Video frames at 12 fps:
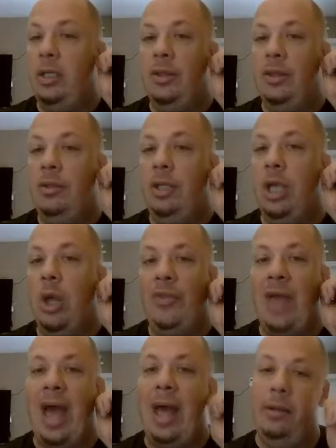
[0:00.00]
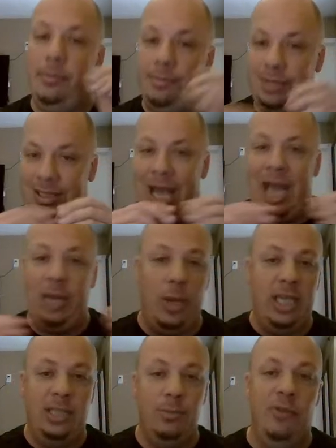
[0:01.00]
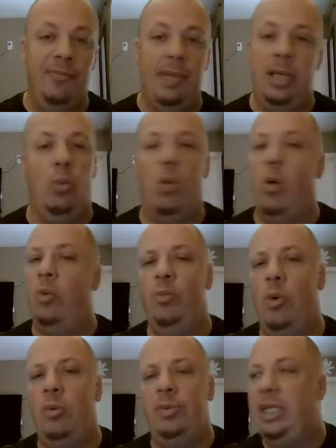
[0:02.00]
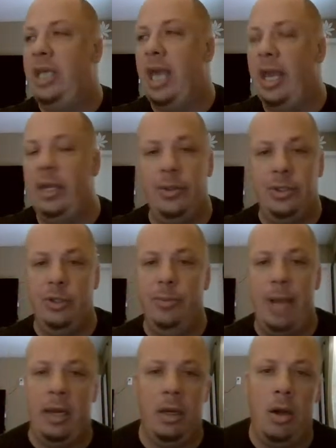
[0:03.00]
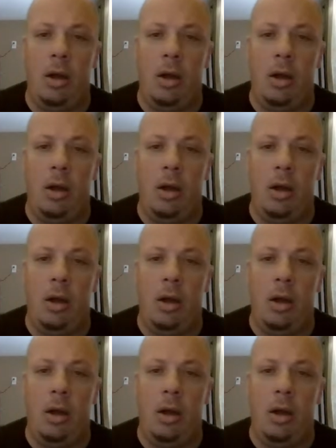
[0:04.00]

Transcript: that sideways movement won't decay you too bad at all.